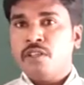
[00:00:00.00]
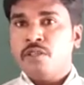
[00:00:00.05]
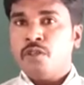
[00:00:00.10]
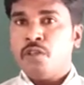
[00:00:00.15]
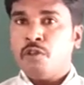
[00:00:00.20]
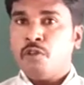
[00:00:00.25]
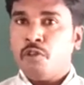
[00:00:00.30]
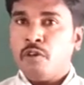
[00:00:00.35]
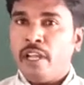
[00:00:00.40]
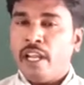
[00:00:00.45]

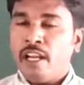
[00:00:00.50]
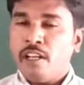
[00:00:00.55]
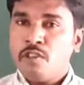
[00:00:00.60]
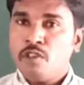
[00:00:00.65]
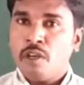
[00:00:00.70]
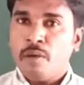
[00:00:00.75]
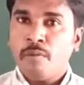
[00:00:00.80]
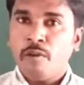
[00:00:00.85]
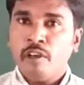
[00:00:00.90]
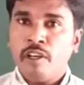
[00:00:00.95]
So today
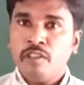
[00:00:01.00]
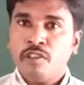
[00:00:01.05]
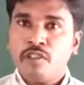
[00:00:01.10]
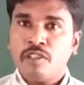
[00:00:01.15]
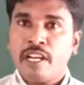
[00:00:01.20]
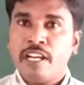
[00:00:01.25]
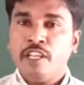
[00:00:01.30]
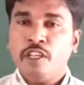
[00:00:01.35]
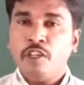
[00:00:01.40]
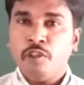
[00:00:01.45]
also I am going
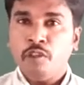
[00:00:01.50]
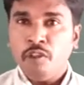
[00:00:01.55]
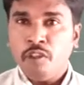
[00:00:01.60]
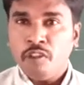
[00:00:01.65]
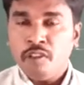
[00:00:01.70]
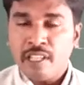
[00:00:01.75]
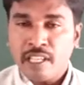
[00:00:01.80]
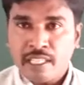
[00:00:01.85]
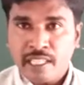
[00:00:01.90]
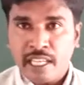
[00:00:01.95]
to
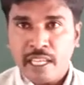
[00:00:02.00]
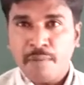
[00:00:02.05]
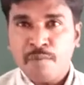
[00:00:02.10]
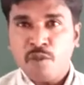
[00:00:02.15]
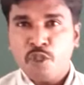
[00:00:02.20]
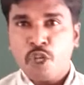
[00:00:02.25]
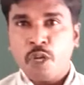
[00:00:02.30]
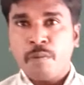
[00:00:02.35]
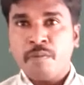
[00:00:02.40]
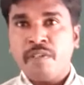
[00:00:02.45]
continue the
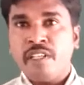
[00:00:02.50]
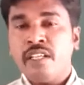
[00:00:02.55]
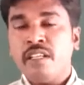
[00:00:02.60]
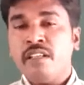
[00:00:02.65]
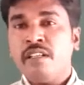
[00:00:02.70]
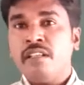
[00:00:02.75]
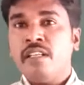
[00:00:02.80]
same chapter.